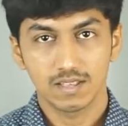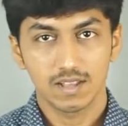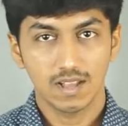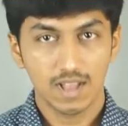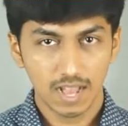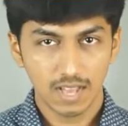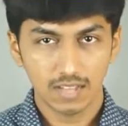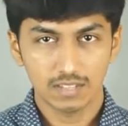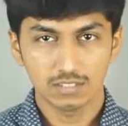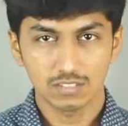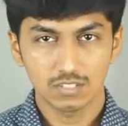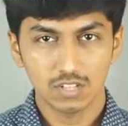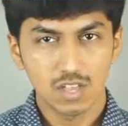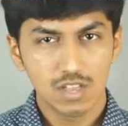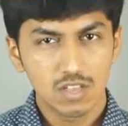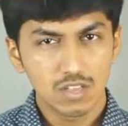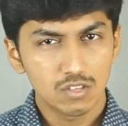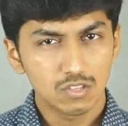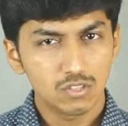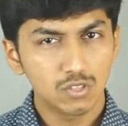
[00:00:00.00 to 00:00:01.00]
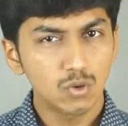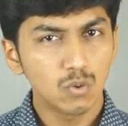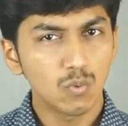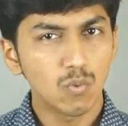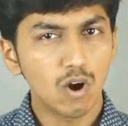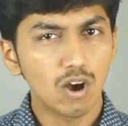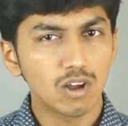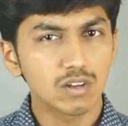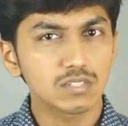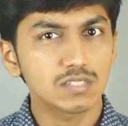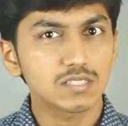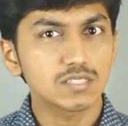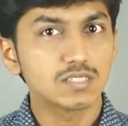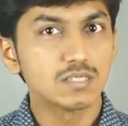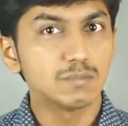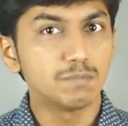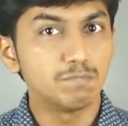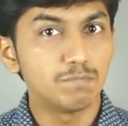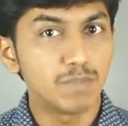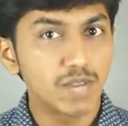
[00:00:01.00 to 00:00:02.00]
and you want
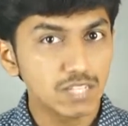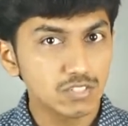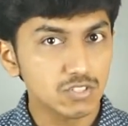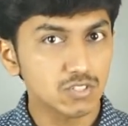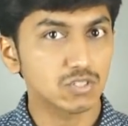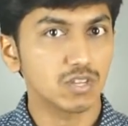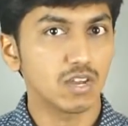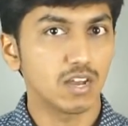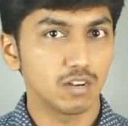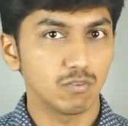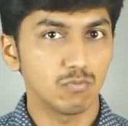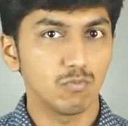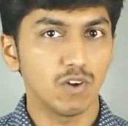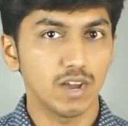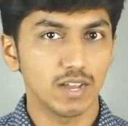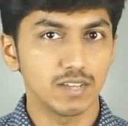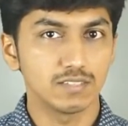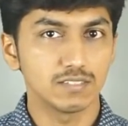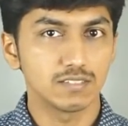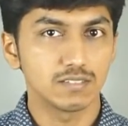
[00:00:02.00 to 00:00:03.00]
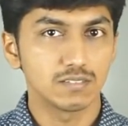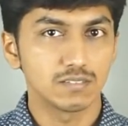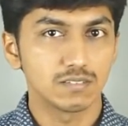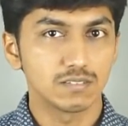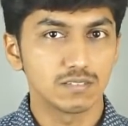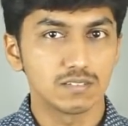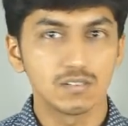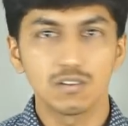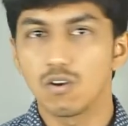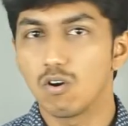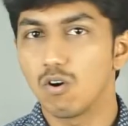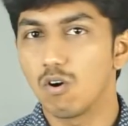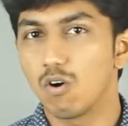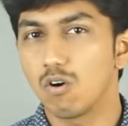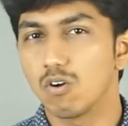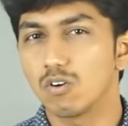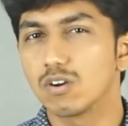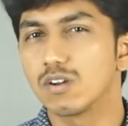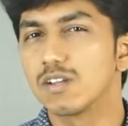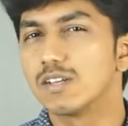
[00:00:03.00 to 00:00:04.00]
the best advice
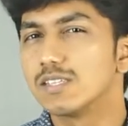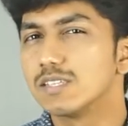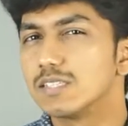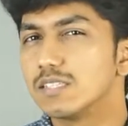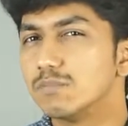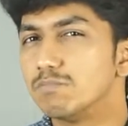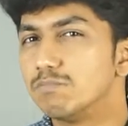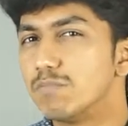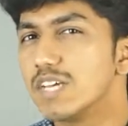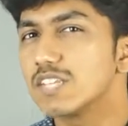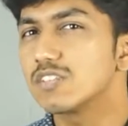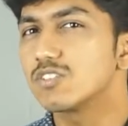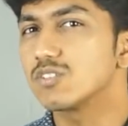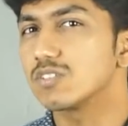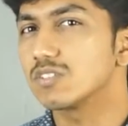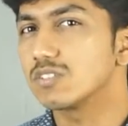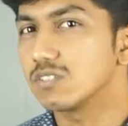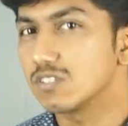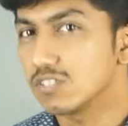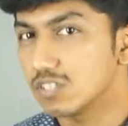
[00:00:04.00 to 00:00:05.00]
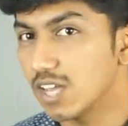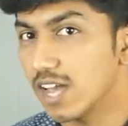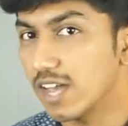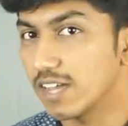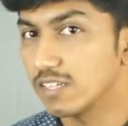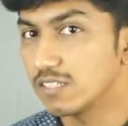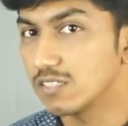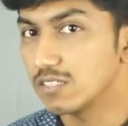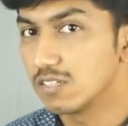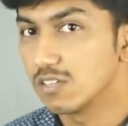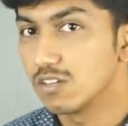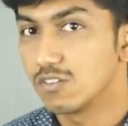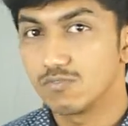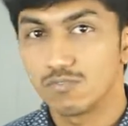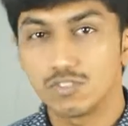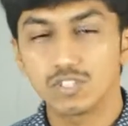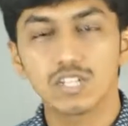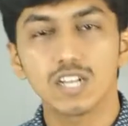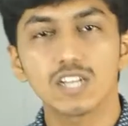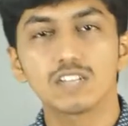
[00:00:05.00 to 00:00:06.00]
or the best site
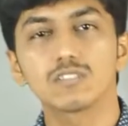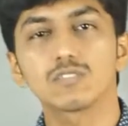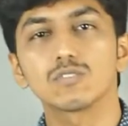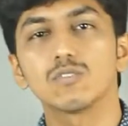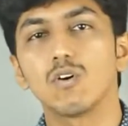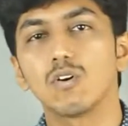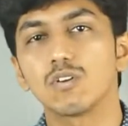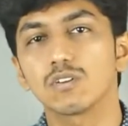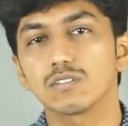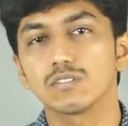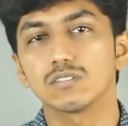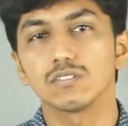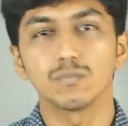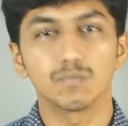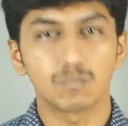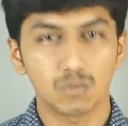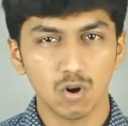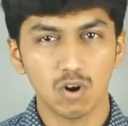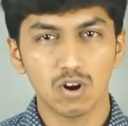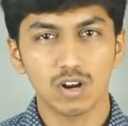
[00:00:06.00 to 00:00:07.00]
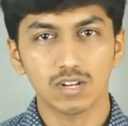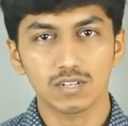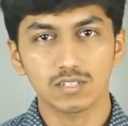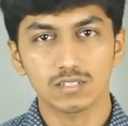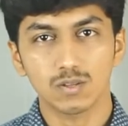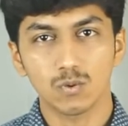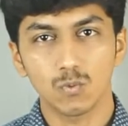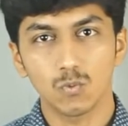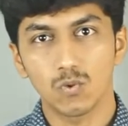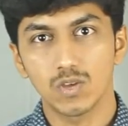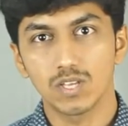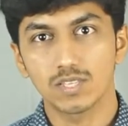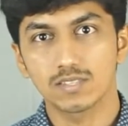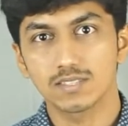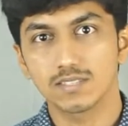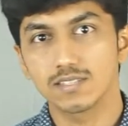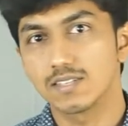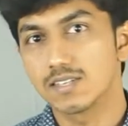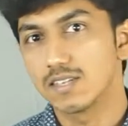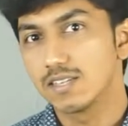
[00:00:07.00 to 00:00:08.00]
which has got the product with
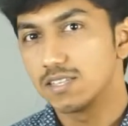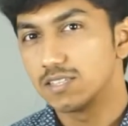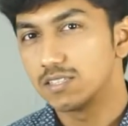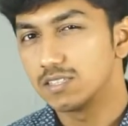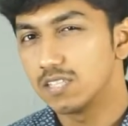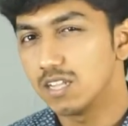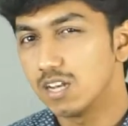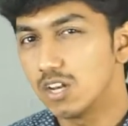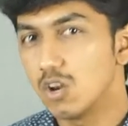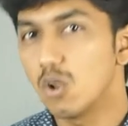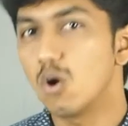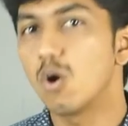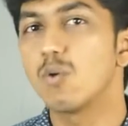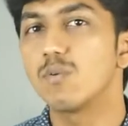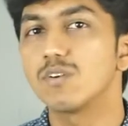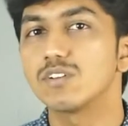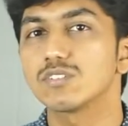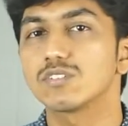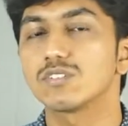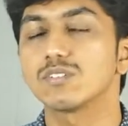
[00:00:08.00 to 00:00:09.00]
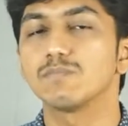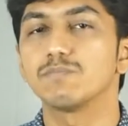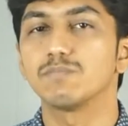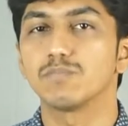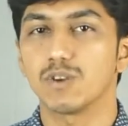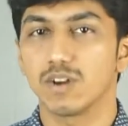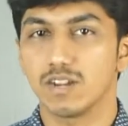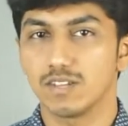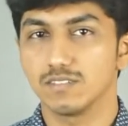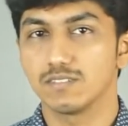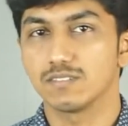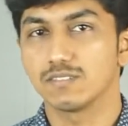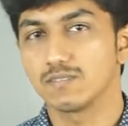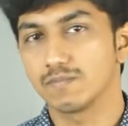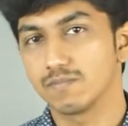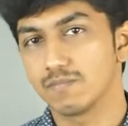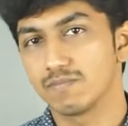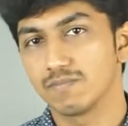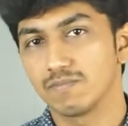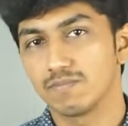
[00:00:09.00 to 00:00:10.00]
the lowest price.
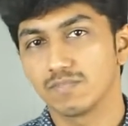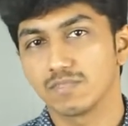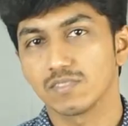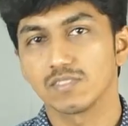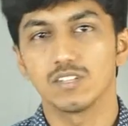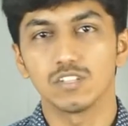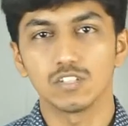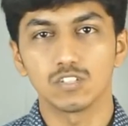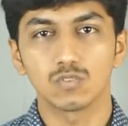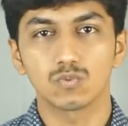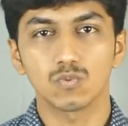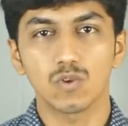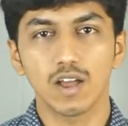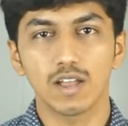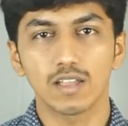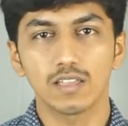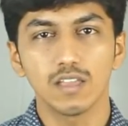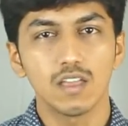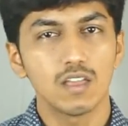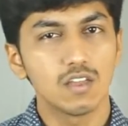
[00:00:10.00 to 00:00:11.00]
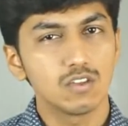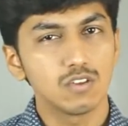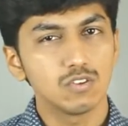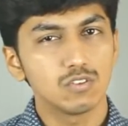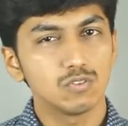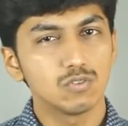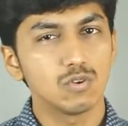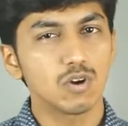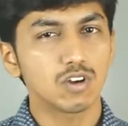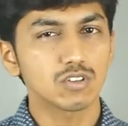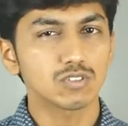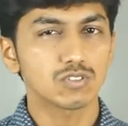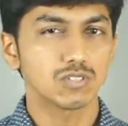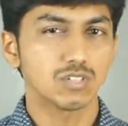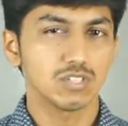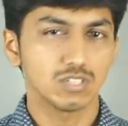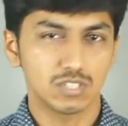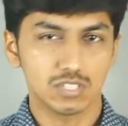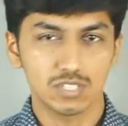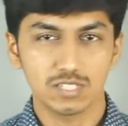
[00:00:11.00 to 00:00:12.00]
That is why you're
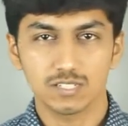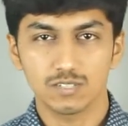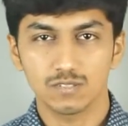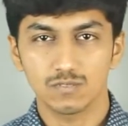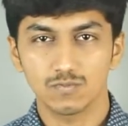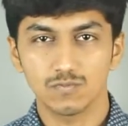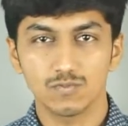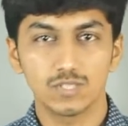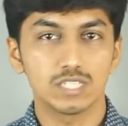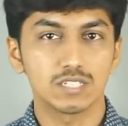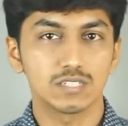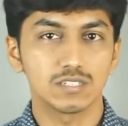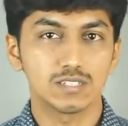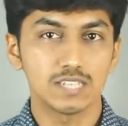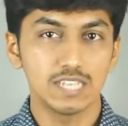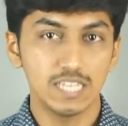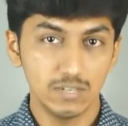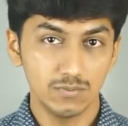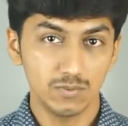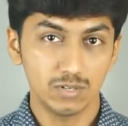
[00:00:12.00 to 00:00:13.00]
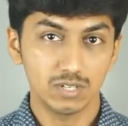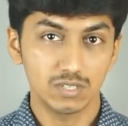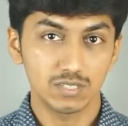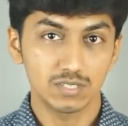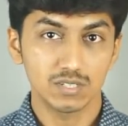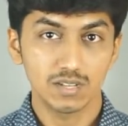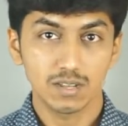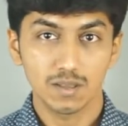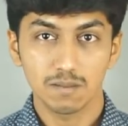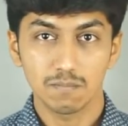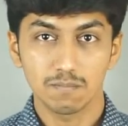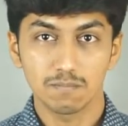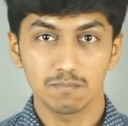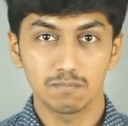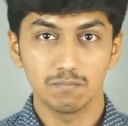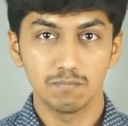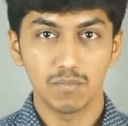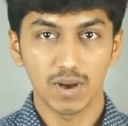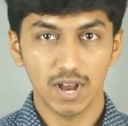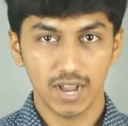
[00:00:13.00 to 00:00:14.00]
searching with the keyword
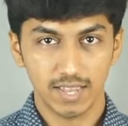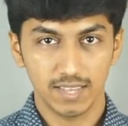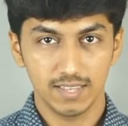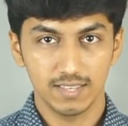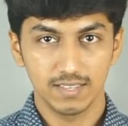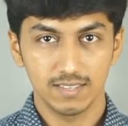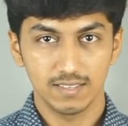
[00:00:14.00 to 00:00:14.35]
buy,